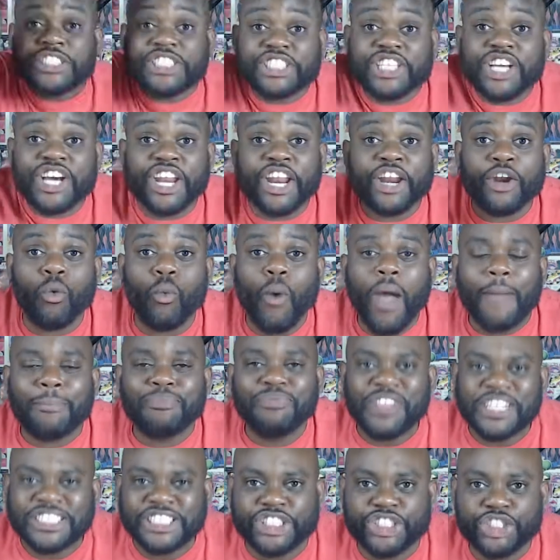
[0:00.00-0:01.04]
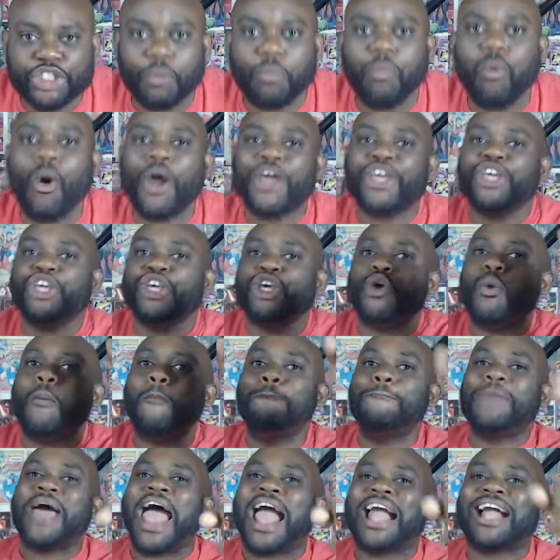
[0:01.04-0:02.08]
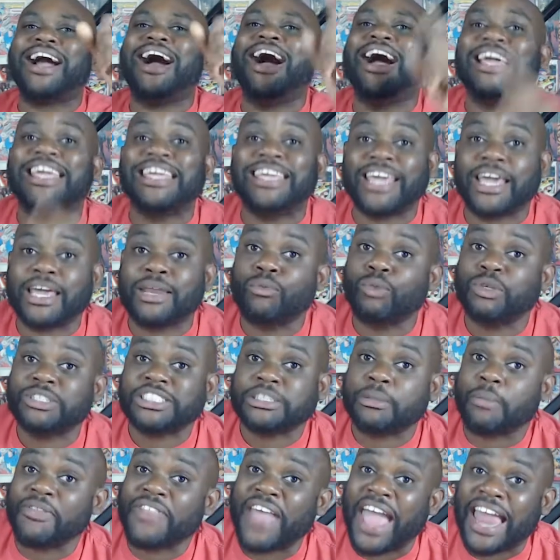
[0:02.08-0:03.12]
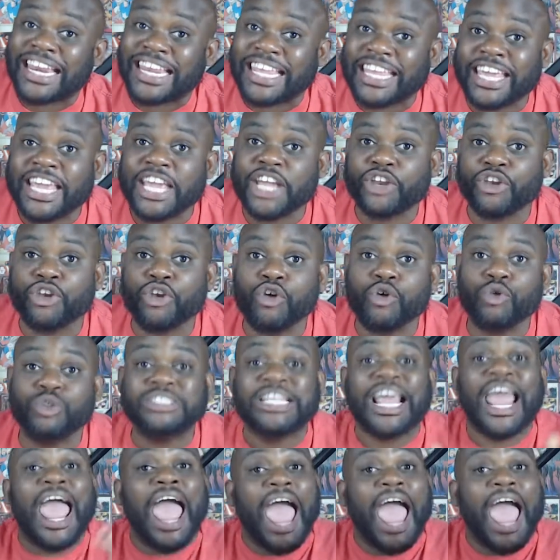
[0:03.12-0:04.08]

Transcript: good in the web? This is your boy Q, back again with some of that geek news.